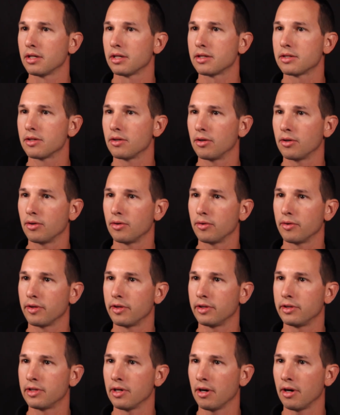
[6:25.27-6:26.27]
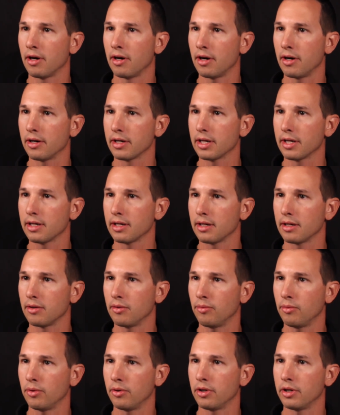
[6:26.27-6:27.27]
So the dog
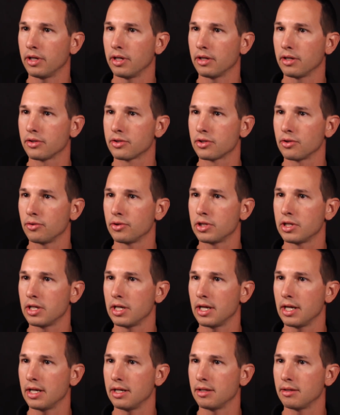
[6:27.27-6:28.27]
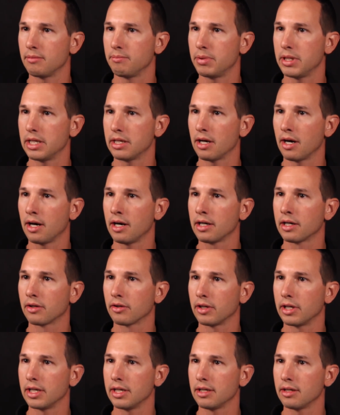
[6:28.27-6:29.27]
would associate being
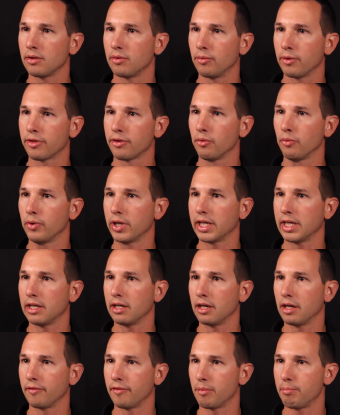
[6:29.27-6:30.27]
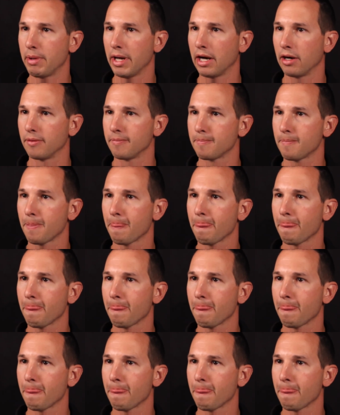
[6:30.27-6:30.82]
hungry with the ringing of a bell.